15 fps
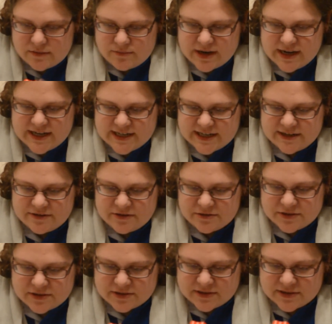Reindeer
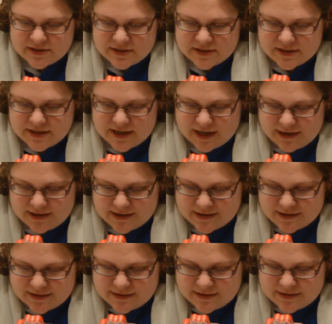noses.
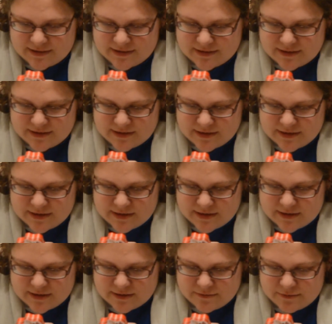Aww.
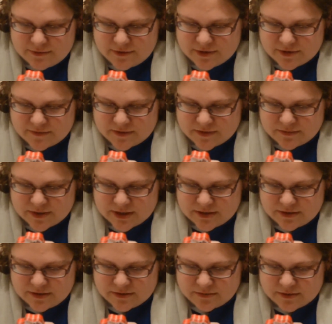Rudolph the
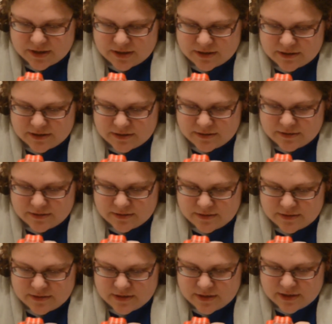red-nosed reindeer.
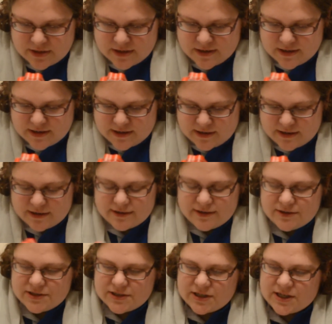
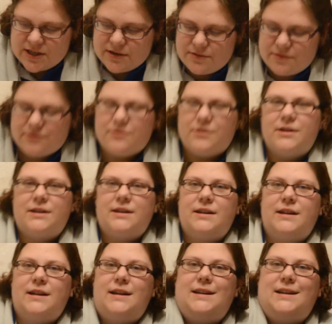Oh, those are cute.
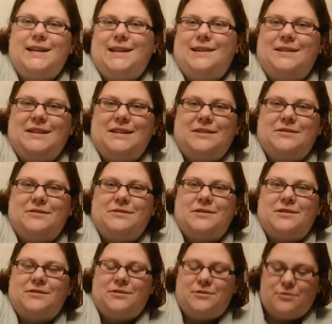I like
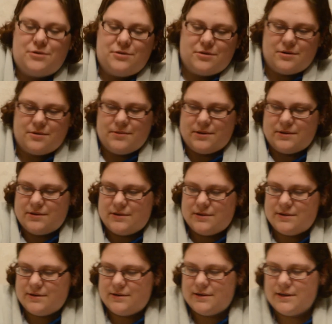those. Those are adorable.
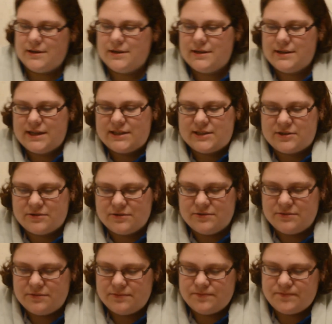That's
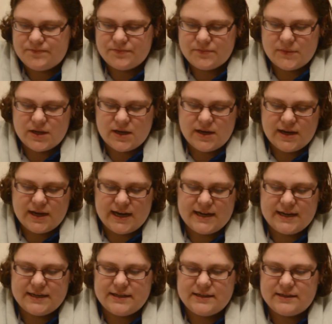cool.
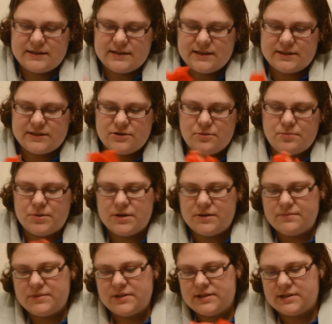And let's open
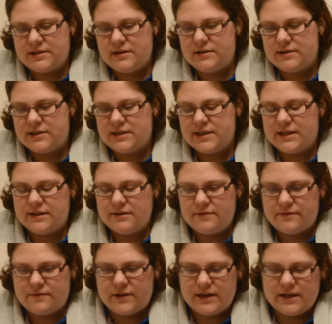up this last thing that
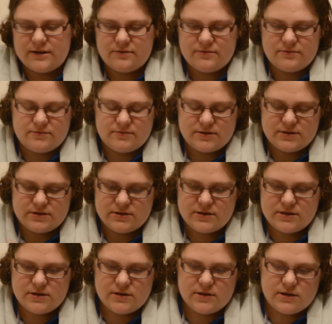fell out. And
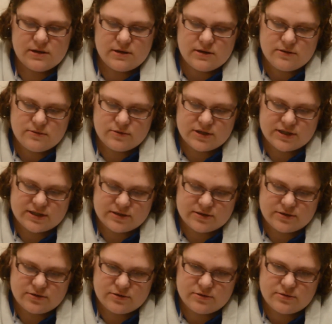what is it?